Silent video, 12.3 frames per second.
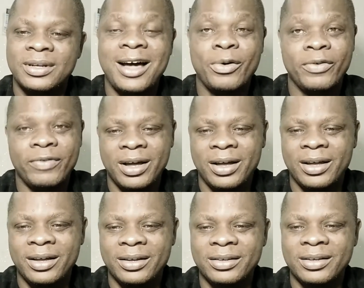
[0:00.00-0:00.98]

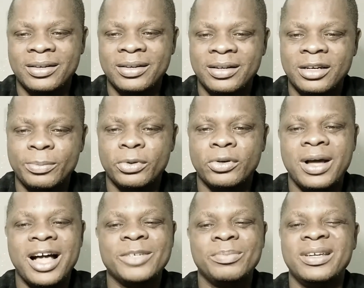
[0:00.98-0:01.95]
However, the
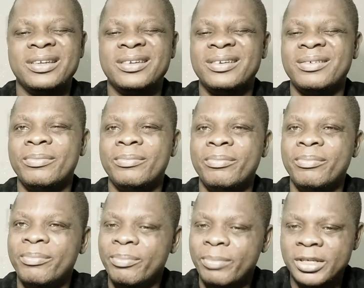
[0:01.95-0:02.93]
product has been
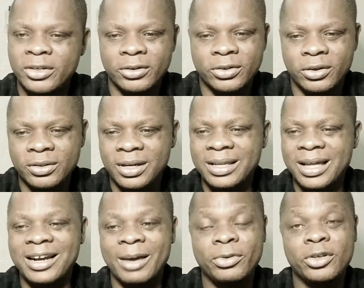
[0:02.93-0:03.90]

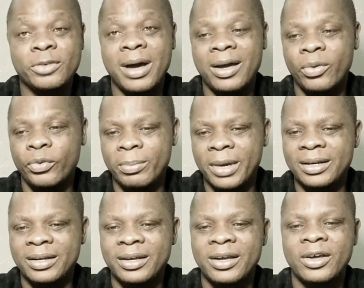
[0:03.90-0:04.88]
misconstructed and abused by
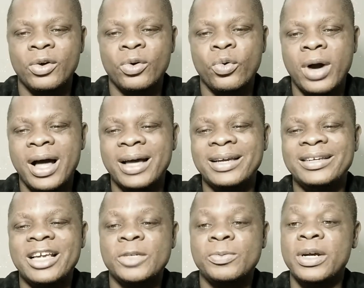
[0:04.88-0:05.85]
women who are
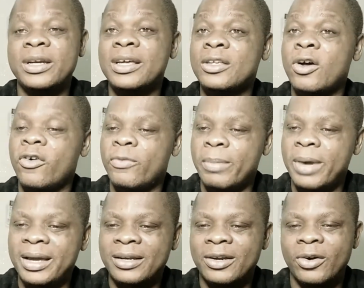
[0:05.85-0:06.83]
in desperate need of
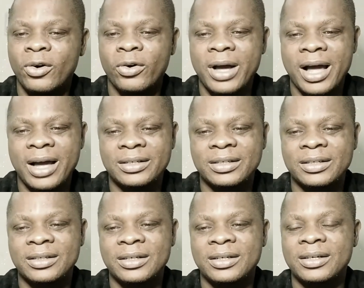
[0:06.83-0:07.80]
men or
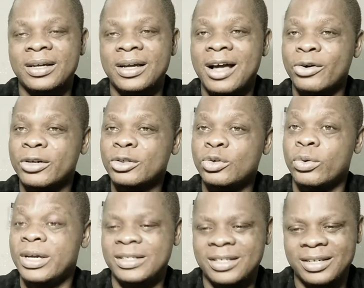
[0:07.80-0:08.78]
cash, according
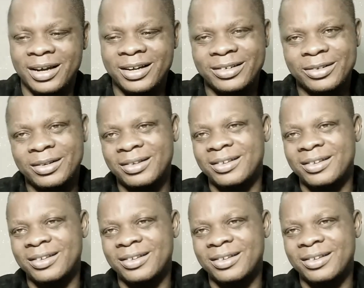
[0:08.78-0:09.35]
to a dealer.